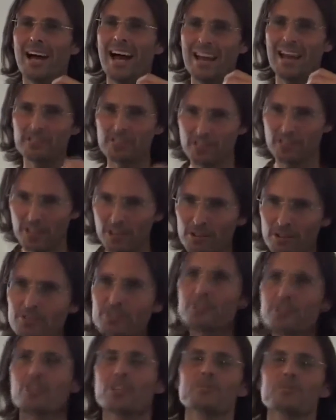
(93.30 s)
Under
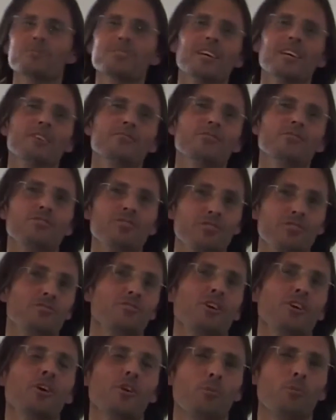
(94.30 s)
those circumstances, you
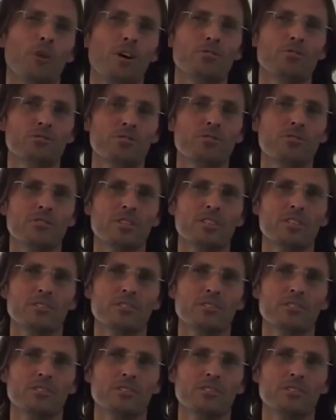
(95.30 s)
know what truth